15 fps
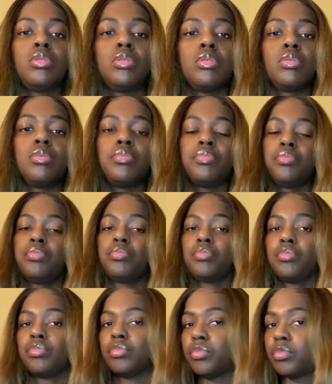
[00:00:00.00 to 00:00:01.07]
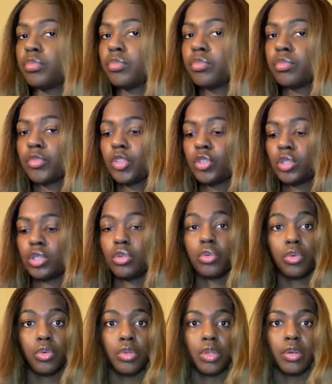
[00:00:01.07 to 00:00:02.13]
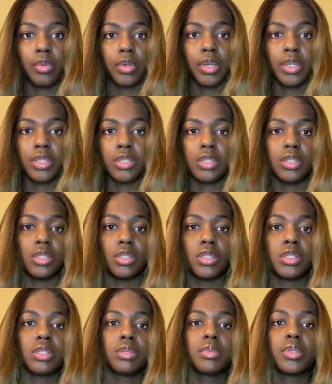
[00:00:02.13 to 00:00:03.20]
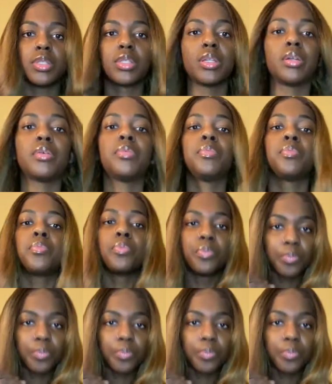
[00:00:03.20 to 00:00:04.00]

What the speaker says: So you see all that work I just did just to brush it out.